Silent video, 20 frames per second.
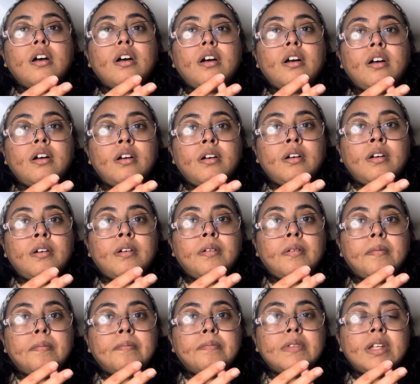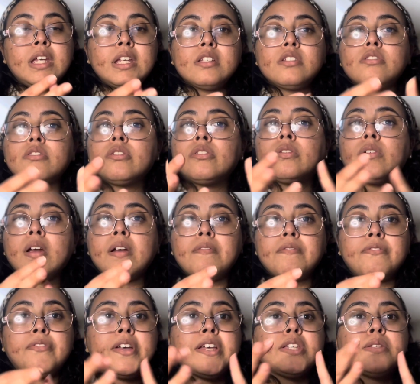um, Instagram,
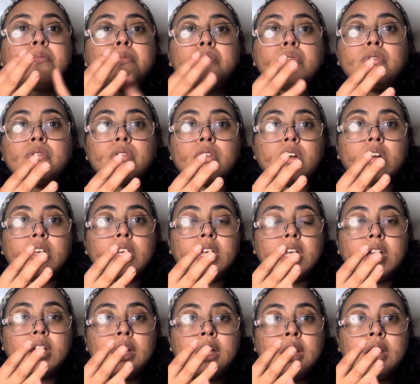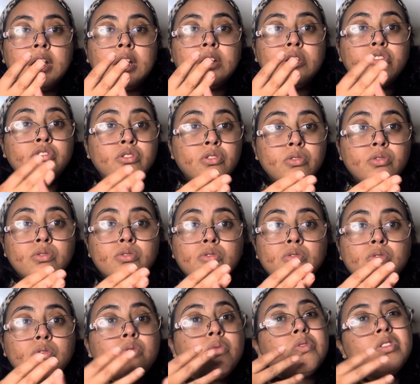Facebook, and
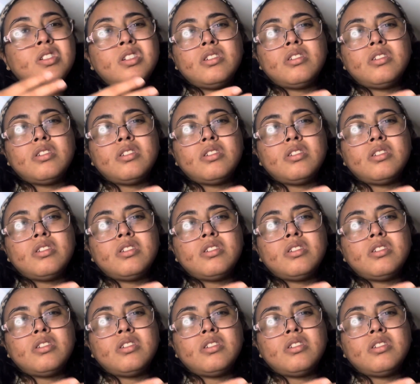YouTube, which